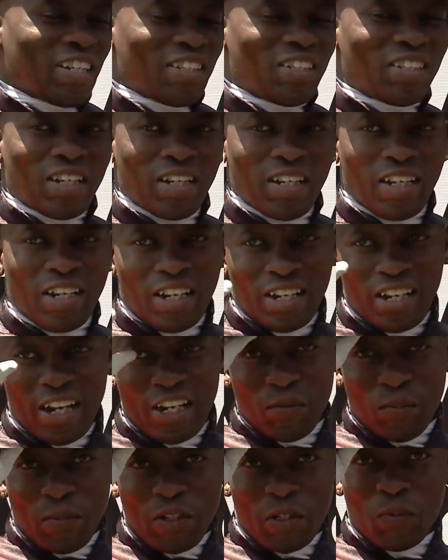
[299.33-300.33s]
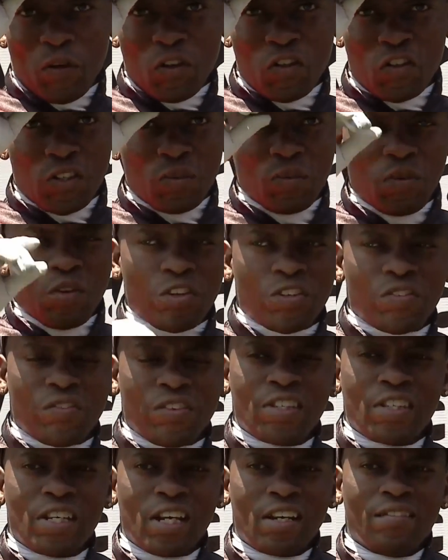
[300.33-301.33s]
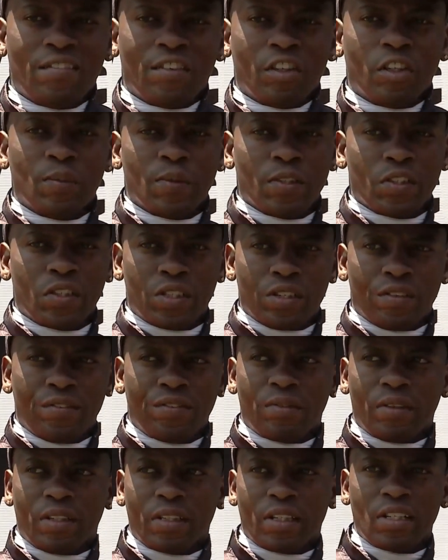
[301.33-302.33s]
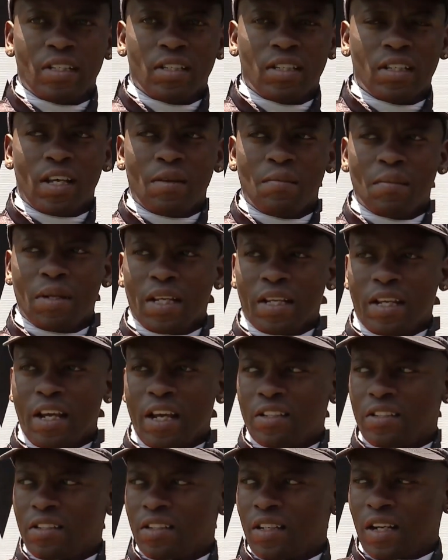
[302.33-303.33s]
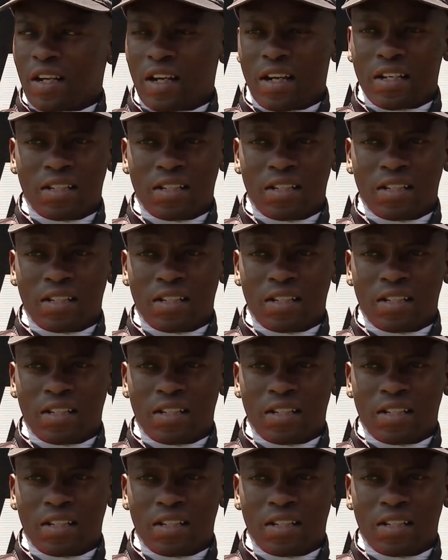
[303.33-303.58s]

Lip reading: Thanks. Again, my sponsors, Turffontein, Drift, well done to them. And again, to the